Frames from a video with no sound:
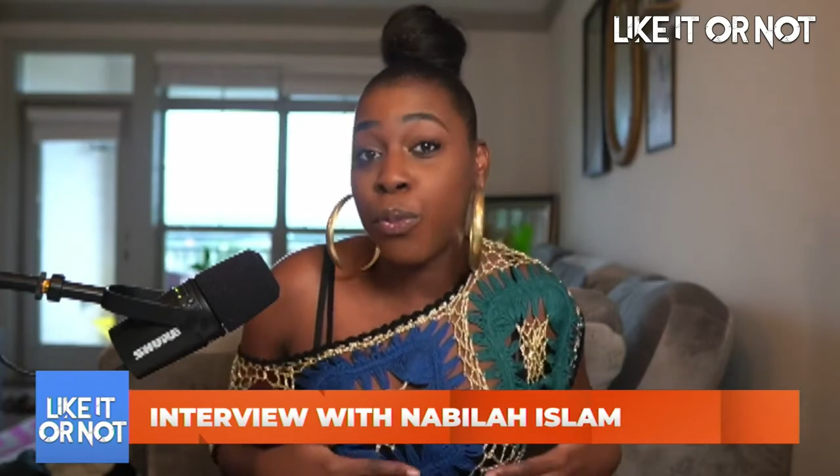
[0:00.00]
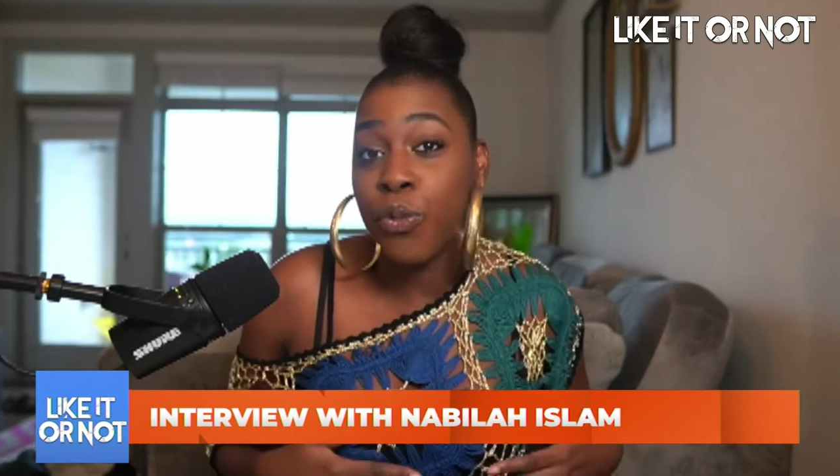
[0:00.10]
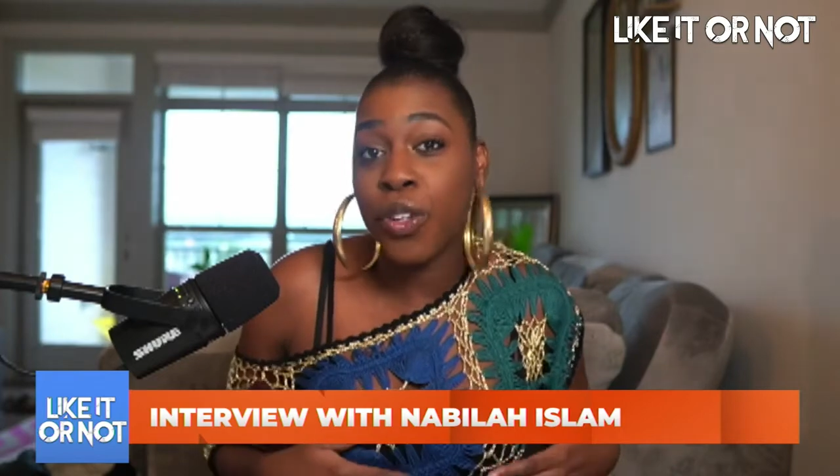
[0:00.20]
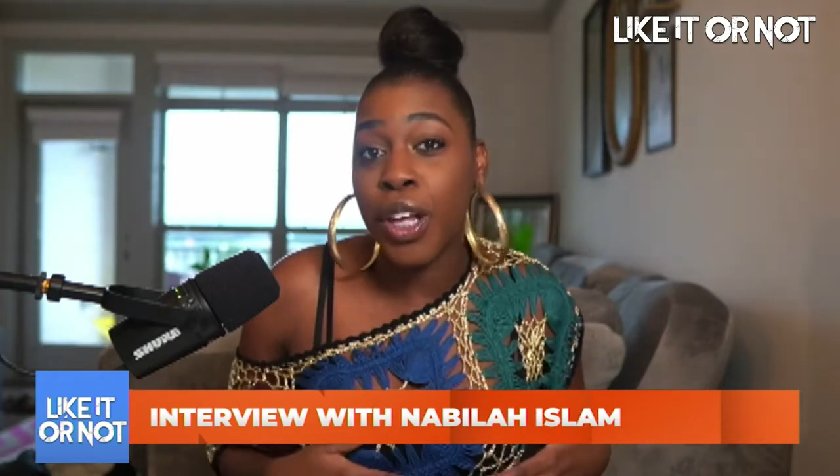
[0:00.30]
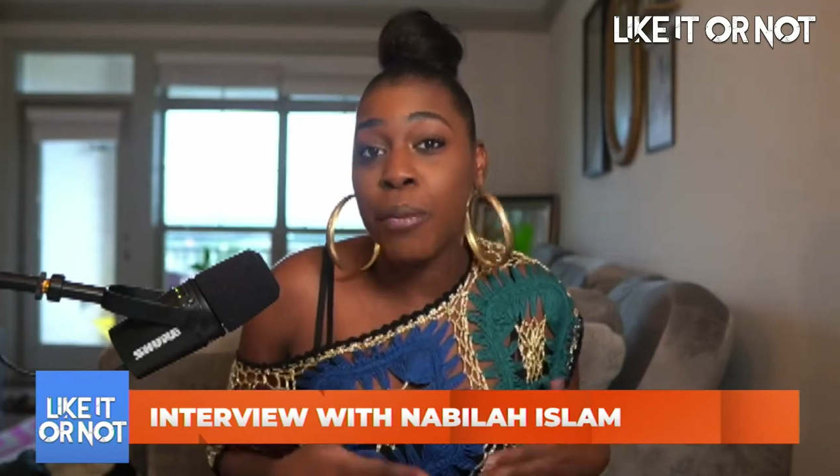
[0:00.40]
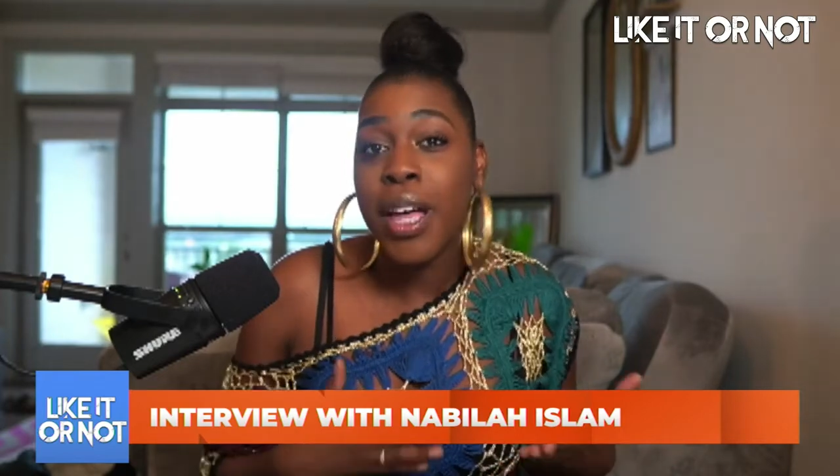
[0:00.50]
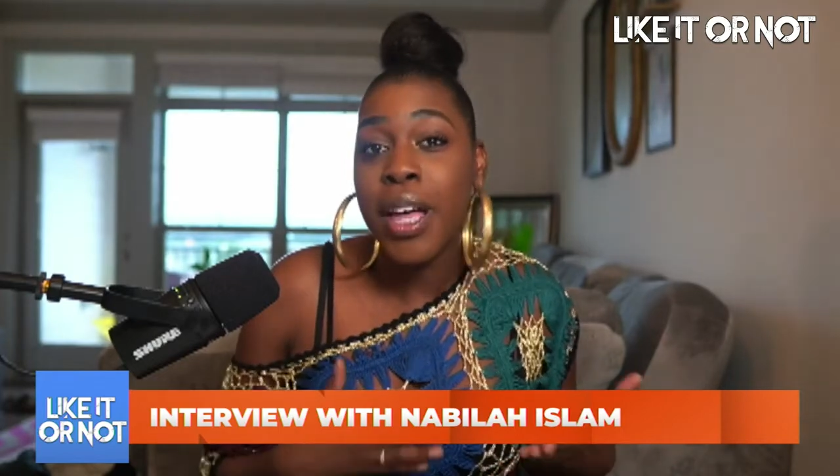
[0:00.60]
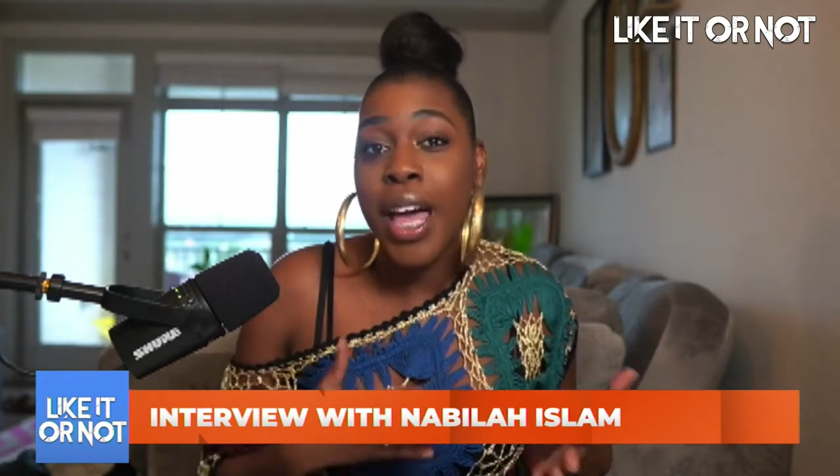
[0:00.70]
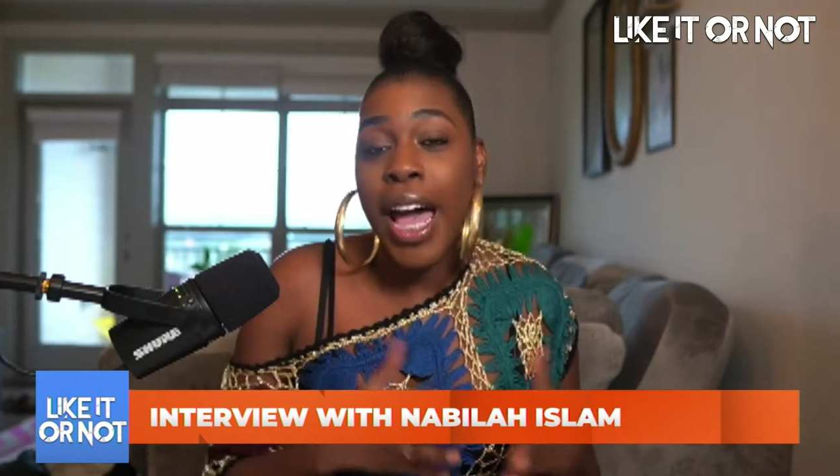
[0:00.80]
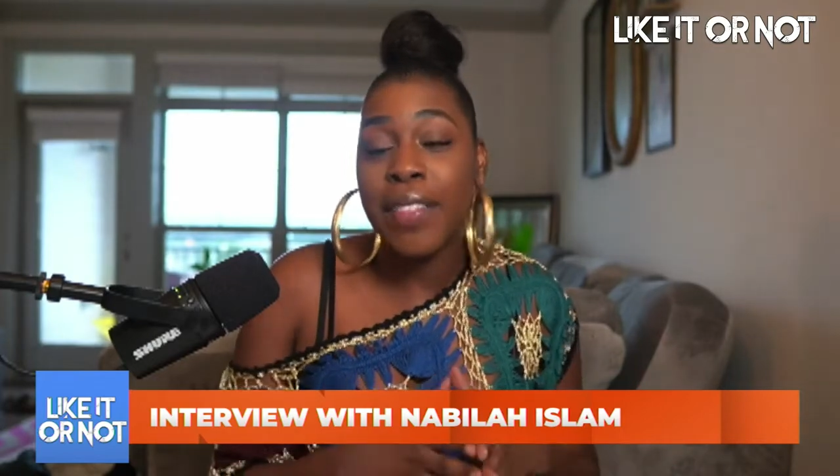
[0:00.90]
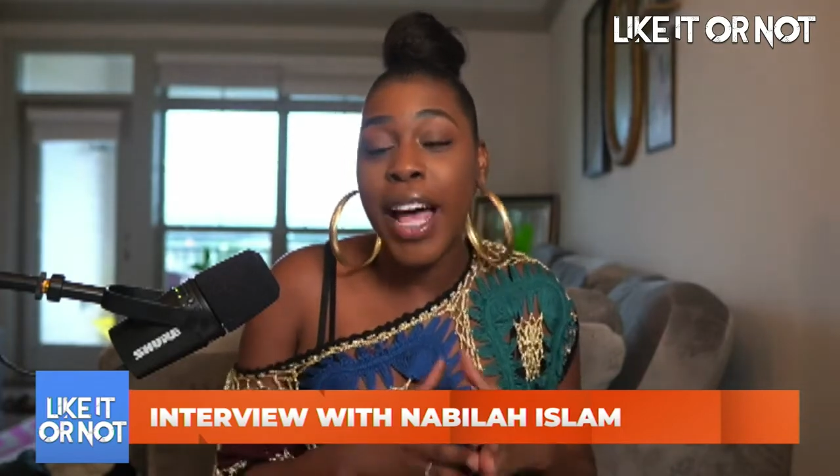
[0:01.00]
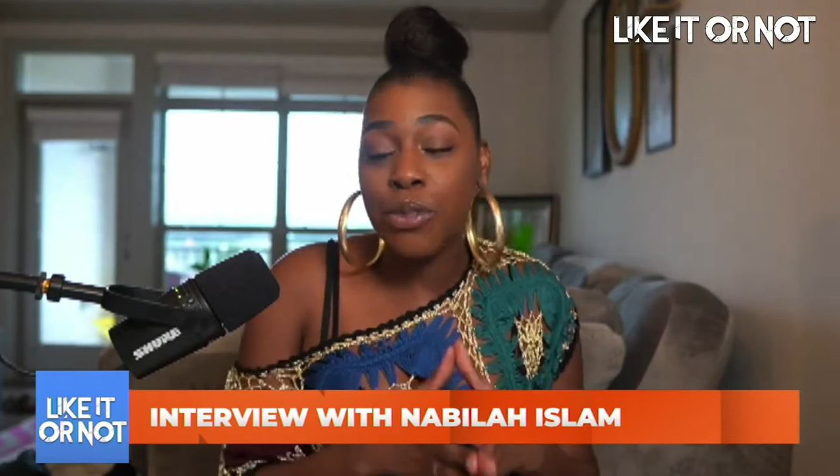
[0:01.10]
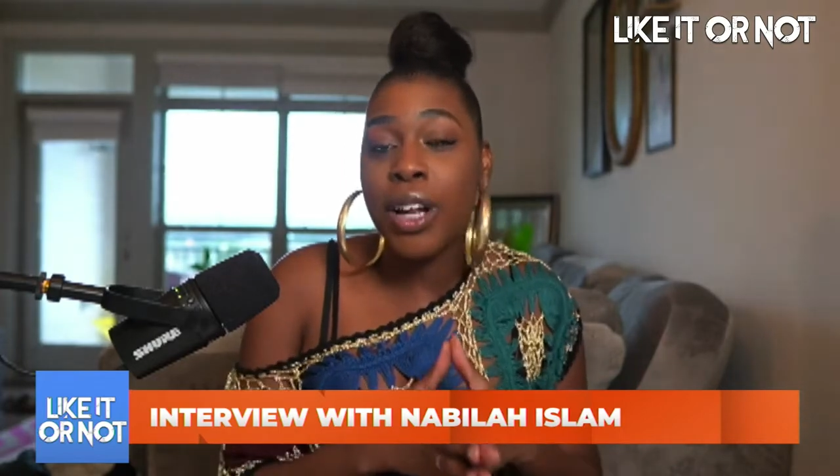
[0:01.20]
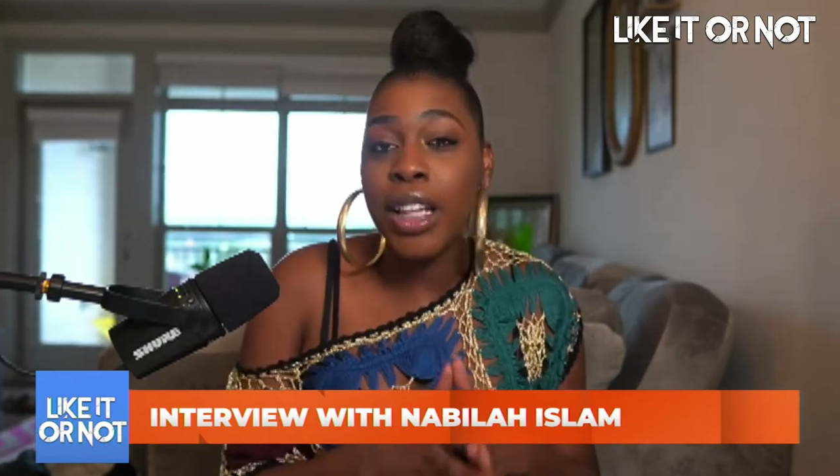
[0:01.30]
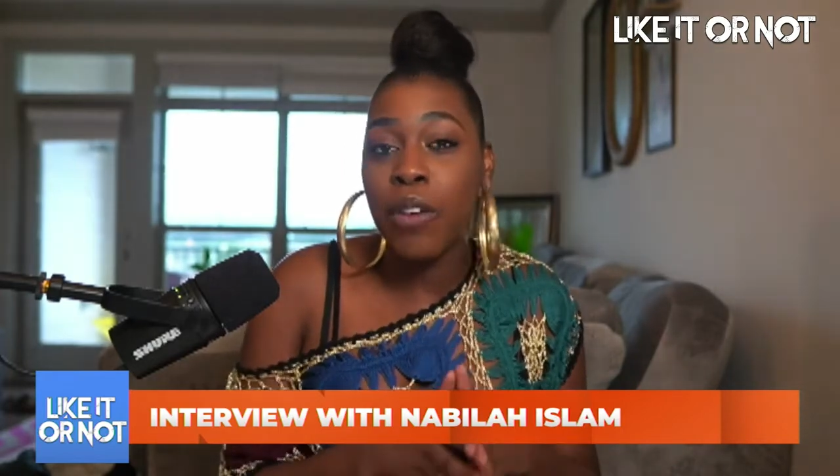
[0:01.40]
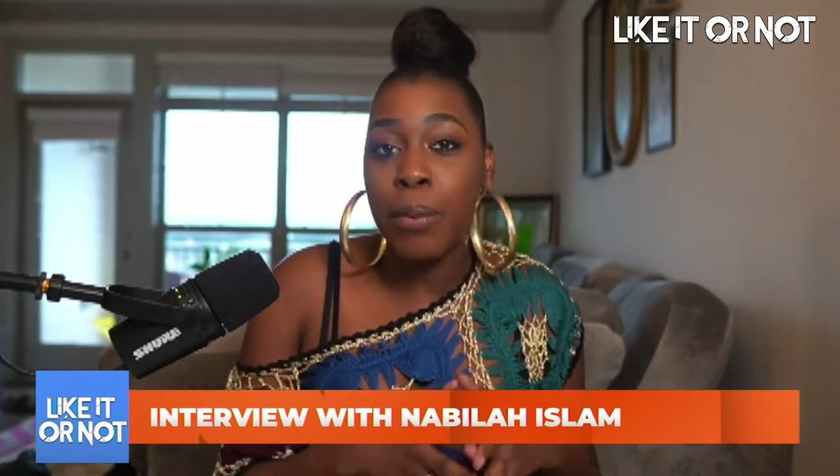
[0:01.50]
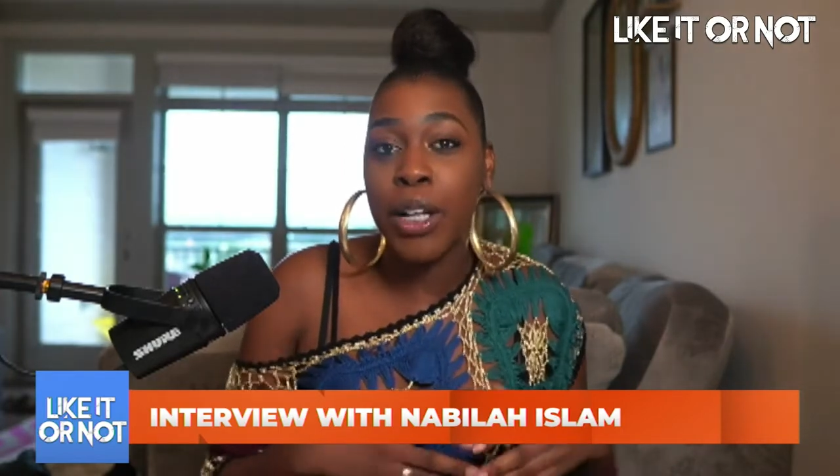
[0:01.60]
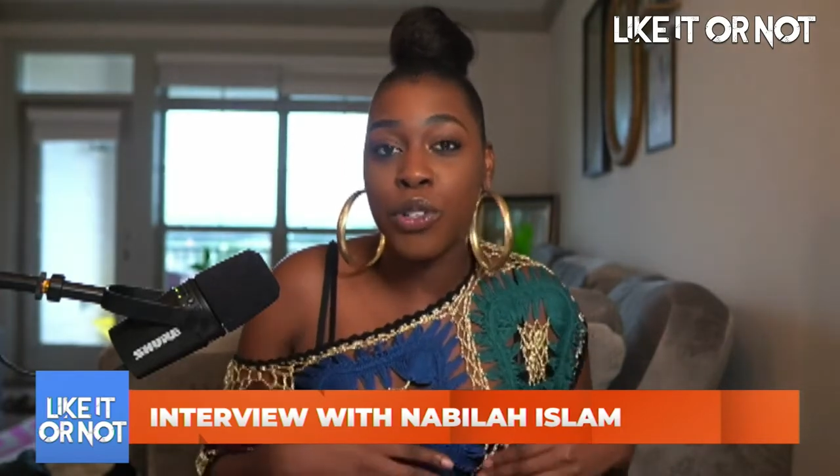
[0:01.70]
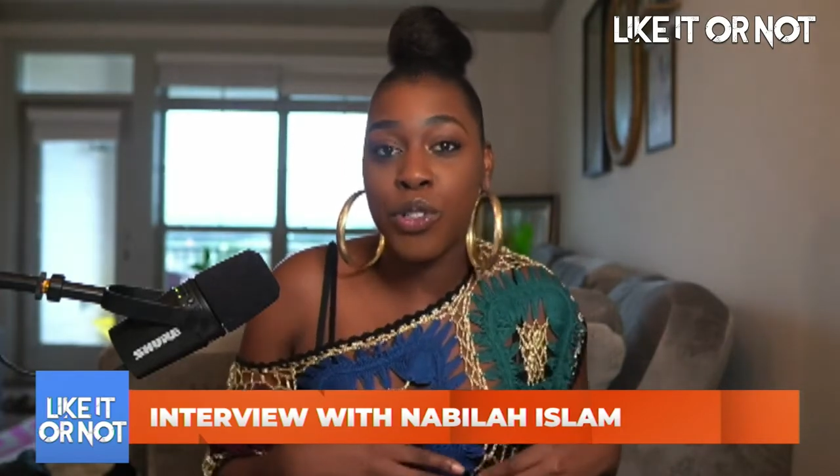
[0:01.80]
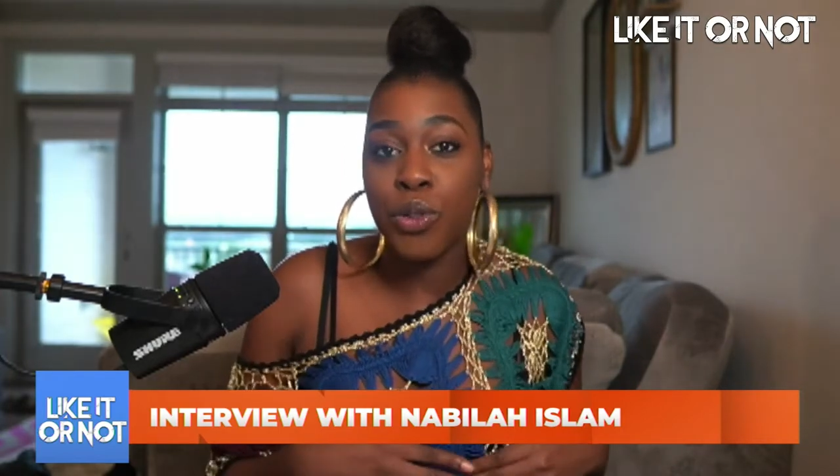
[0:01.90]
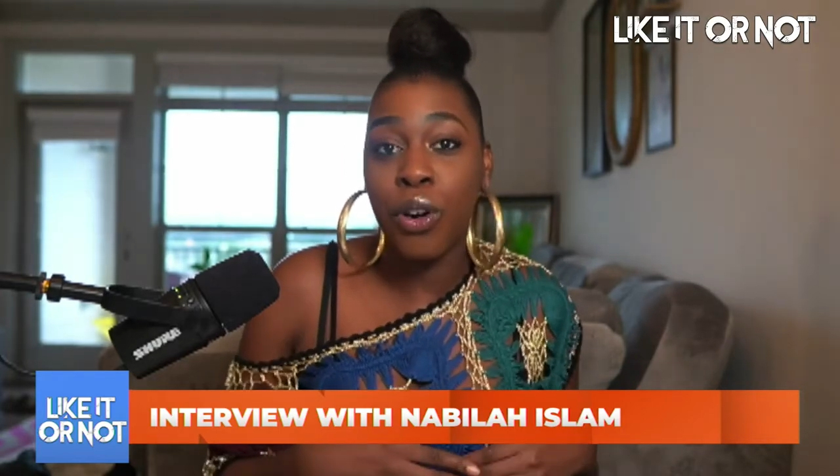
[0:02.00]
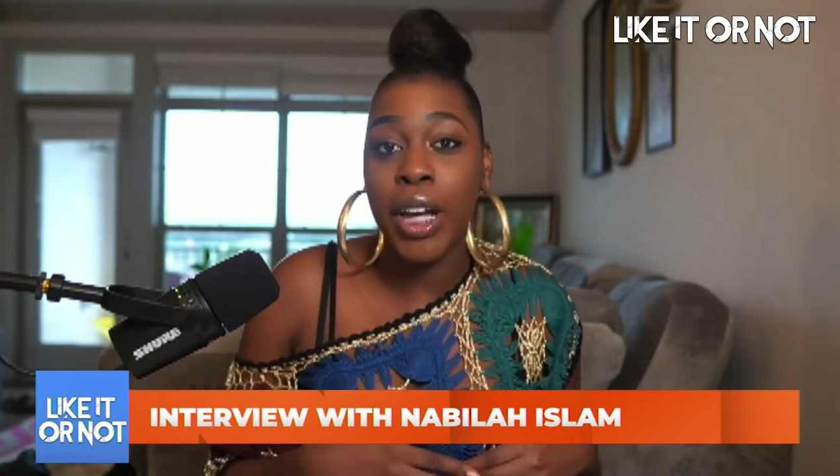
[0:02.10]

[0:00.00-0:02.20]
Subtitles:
for them. And that's what I love about your story.